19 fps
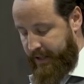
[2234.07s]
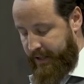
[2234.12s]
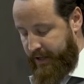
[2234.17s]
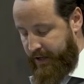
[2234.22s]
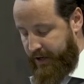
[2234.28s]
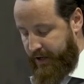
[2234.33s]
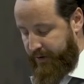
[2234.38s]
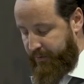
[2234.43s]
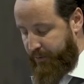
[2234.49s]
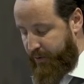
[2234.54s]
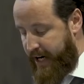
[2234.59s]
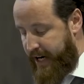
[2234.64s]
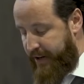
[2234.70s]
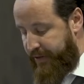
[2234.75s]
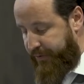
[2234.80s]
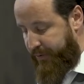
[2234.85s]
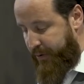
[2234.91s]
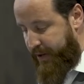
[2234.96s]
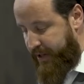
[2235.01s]
And you can
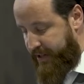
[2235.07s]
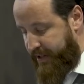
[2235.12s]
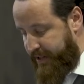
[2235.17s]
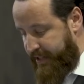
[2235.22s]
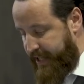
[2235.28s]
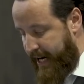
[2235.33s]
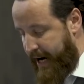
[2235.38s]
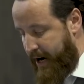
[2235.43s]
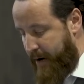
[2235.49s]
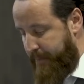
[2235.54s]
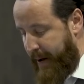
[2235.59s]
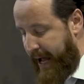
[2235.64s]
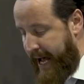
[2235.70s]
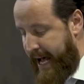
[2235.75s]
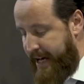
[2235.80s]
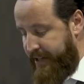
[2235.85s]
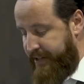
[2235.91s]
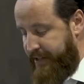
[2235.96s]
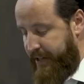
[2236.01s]
read through this entire
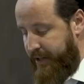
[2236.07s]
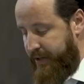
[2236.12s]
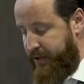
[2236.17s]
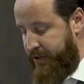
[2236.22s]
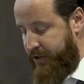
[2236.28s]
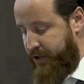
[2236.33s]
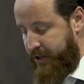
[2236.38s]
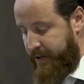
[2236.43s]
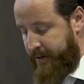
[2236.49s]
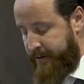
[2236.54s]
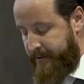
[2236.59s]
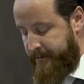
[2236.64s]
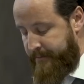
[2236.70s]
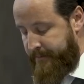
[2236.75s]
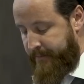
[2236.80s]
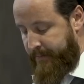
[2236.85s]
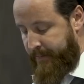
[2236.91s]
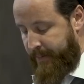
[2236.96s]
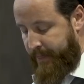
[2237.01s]
passage
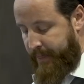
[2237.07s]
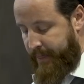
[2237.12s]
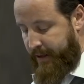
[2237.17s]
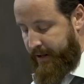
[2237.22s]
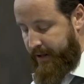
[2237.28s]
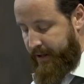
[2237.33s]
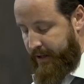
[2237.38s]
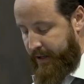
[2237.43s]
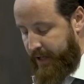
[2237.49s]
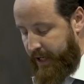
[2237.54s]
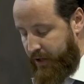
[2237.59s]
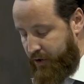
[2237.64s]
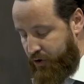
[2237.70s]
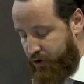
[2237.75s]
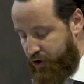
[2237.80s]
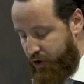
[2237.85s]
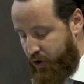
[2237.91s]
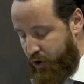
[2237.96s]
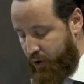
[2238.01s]
in
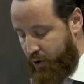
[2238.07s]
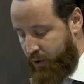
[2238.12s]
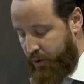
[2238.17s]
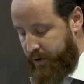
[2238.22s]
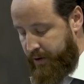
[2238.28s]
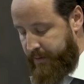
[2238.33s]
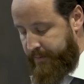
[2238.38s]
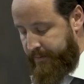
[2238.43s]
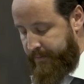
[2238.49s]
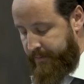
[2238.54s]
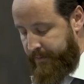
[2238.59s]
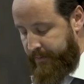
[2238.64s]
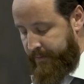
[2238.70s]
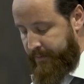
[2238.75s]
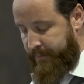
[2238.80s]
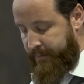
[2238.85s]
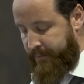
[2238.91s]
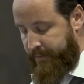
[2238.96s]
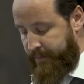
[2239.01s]
Jude,
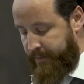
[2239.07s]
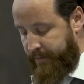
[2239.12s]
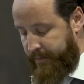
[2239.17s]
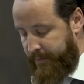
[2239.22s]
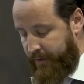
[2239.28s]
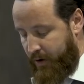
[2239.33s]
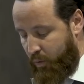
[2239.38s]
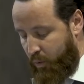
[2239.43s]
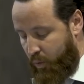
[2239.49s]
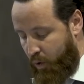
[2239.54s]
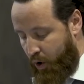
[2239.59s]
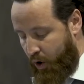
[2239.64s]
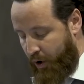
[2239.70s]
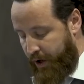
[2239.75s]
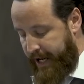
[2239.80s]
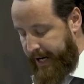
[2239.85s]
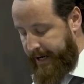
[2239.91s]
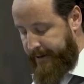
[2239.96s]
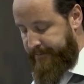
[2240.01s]
the
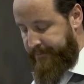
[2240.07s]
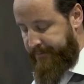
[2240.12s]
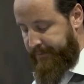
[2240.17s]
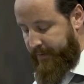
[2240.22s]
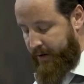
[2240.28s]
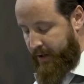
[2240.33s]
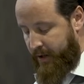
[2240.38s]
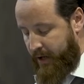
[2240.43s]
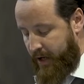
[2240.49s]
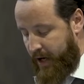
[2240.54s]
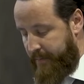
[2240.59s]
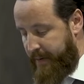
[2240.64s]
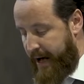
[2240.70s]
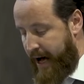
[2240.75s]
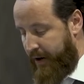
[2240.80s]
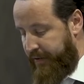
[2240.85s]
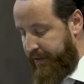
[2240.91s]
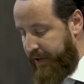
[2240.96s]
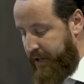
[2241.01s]
warning
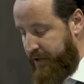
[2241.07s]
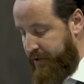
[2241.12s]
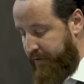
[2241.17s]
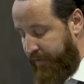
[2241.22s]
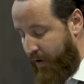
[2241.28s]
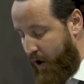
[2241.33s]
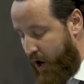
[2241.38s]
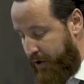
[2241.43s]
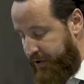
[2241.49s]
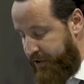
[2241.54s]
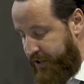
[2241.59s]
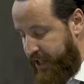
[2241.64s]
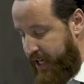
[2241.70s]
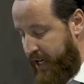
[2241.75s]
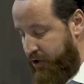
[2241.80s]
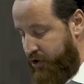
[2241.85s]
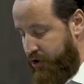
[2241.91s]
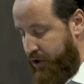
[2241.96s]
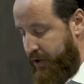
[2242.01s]
about these false
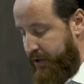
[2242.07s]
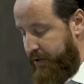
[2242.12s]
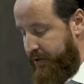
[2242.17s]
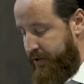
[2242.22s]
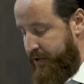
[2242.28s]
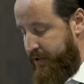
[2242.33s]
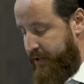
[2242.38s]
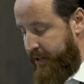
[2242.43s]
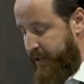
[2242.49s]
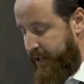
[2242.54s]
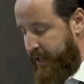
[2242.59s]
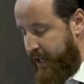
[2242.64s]
teachers.